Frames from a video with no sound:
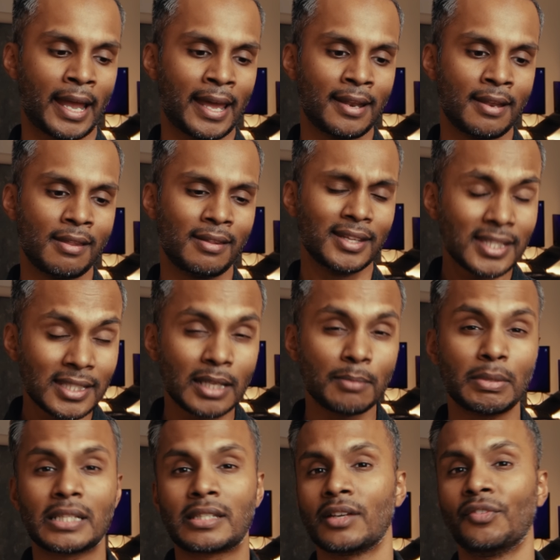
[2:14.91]
and this
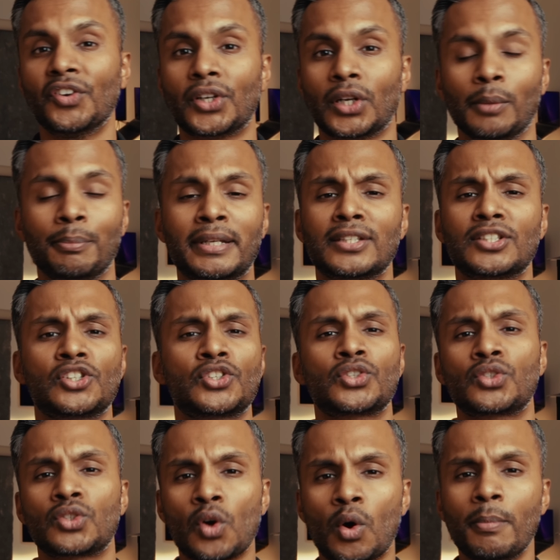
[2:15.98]
can be difficult because there's
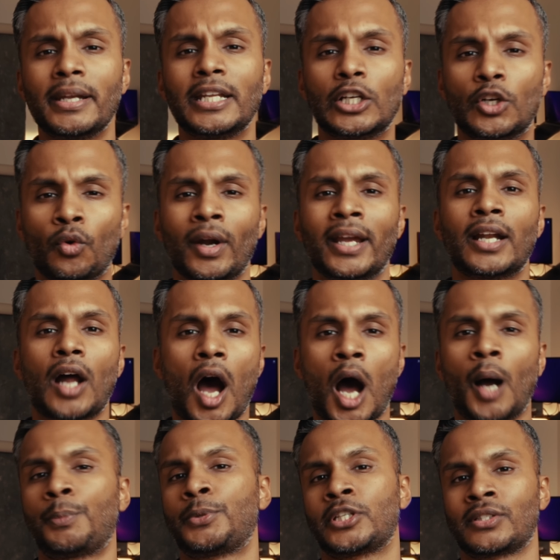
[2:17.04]
so many great
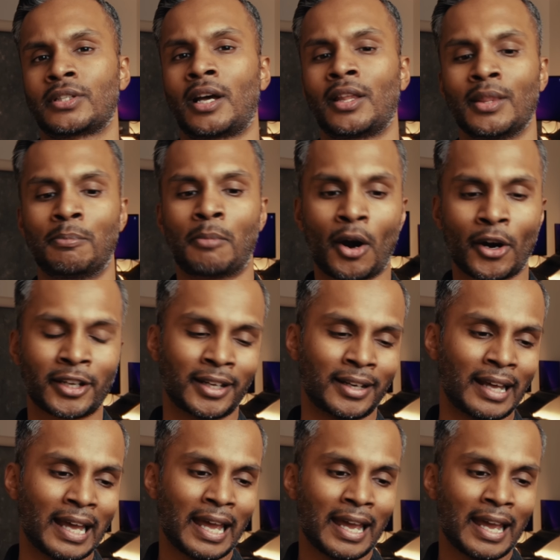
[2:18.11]
options on the market.